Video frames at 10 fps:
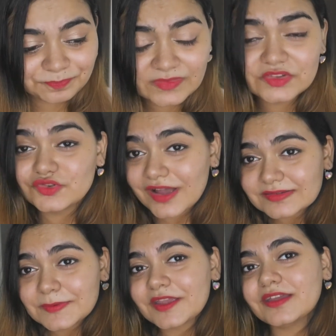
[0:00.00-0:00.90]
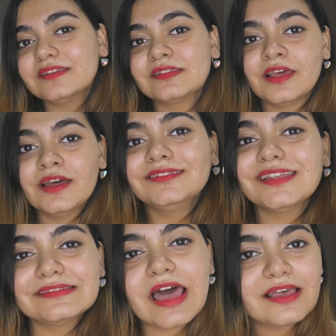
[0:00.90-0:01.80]
Just because
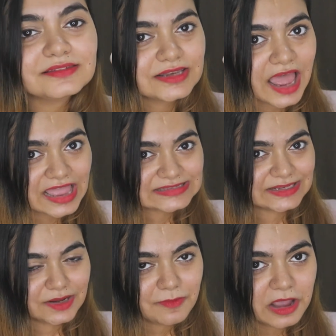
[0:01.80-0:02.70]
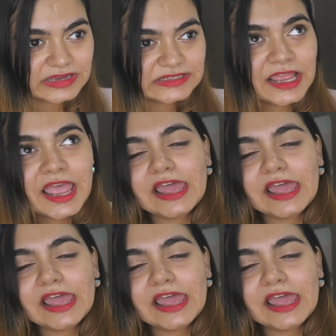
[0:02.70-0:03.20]
This has niacinamide